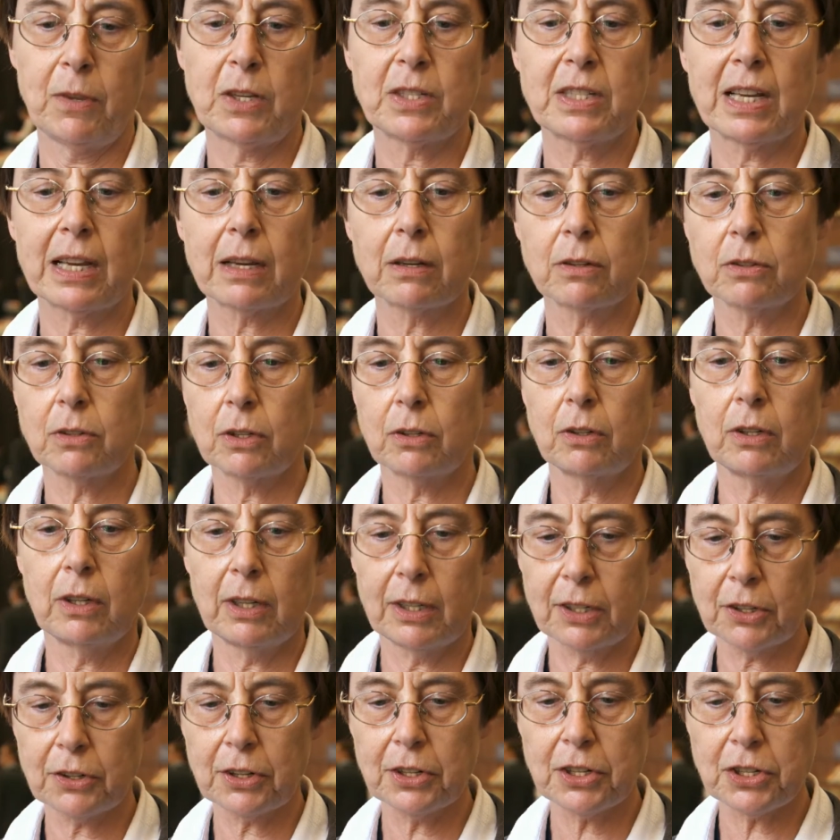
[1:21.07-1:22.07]
secondary
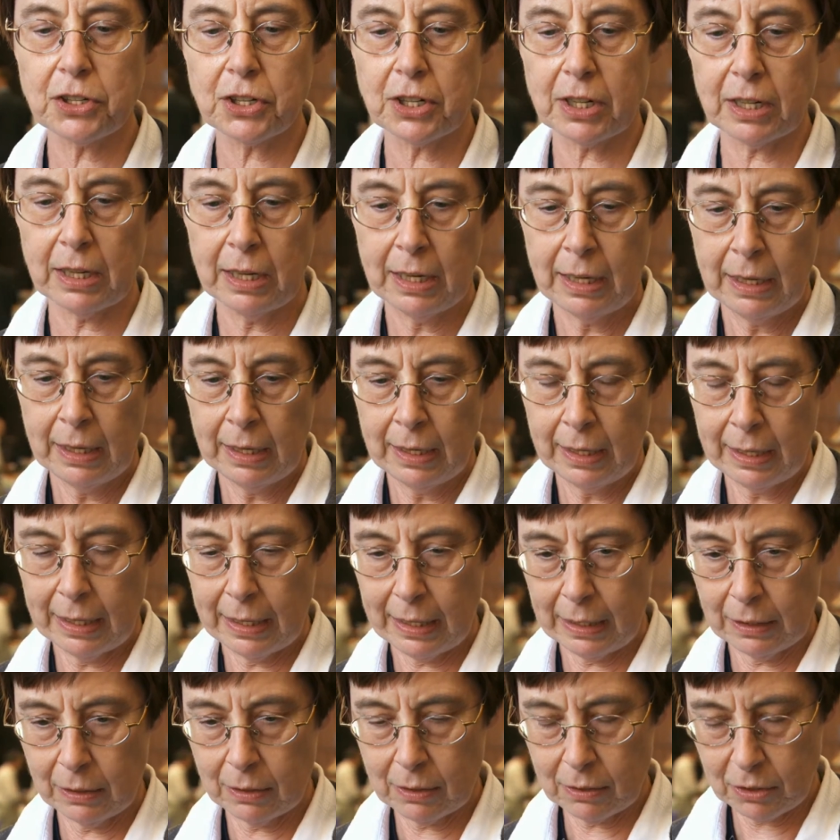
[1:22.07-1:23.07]
literature
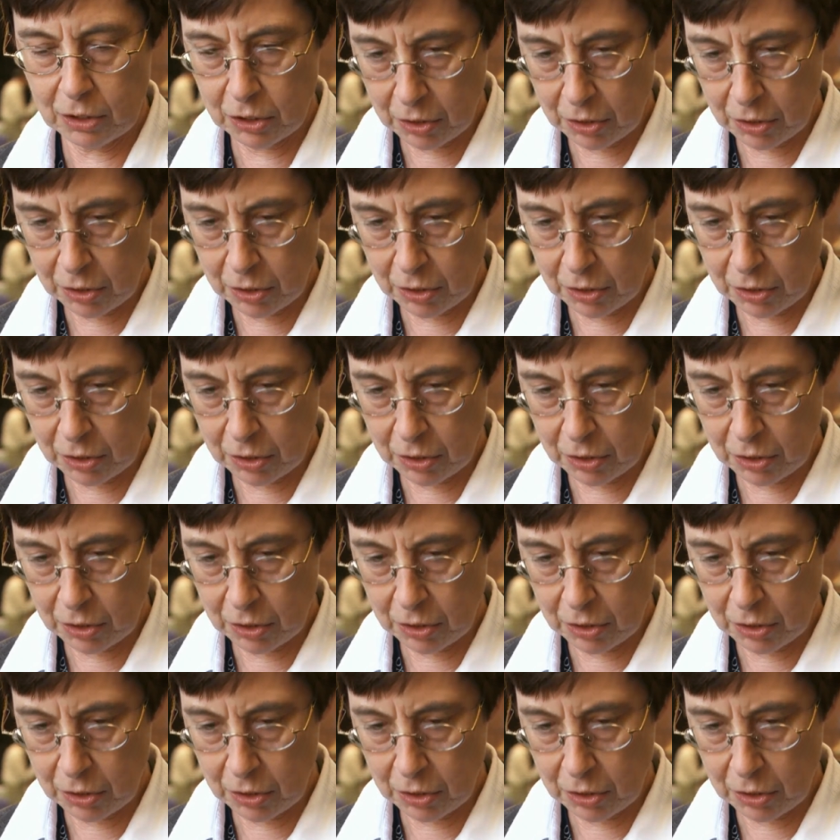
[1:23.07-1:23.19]
and